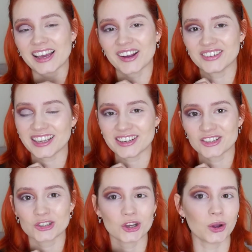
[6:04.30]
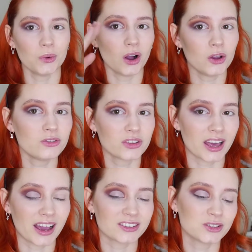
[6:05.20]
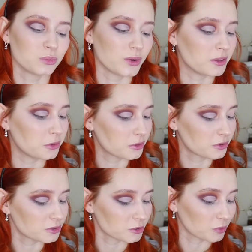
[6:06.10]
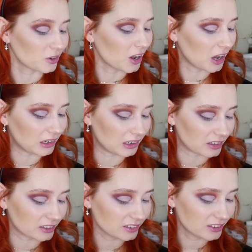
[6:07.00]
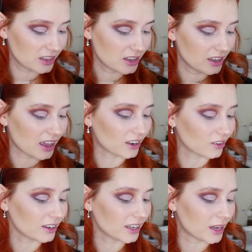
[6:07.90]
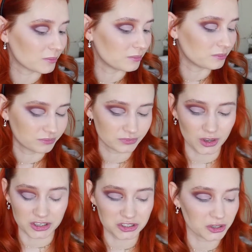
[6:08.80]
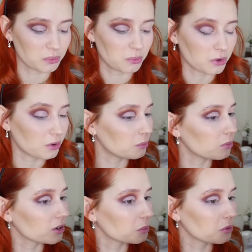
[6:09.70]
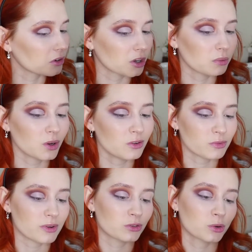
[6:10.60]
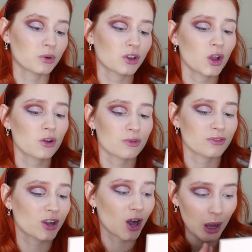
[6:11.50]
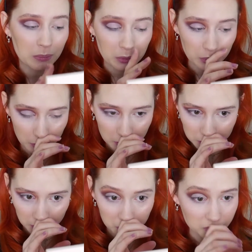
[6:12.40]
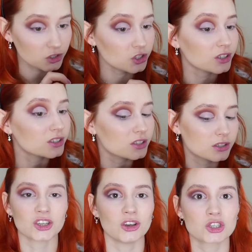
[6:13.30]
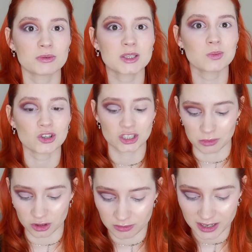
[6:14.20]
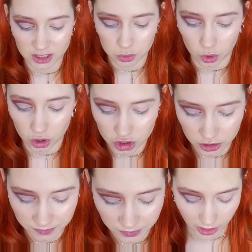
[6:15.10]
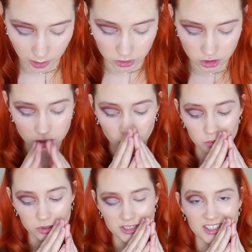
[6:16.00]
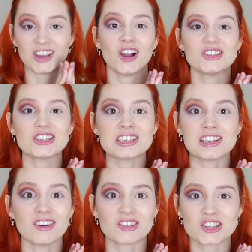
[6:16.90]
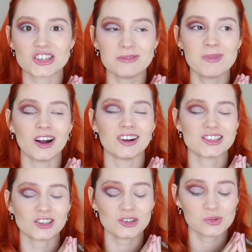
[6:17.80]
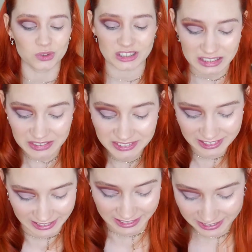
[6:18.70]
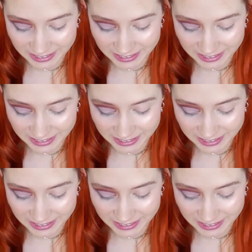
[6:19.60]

now need to go over that with some colour. And I don't know what one I want to go over with. Do I want to go over with a couple? Do I want to just... I don't know, should we swatch some of them? Let's swatch. Oh, that one's so pretty. I just love a shimmer. I don't know what... Oh.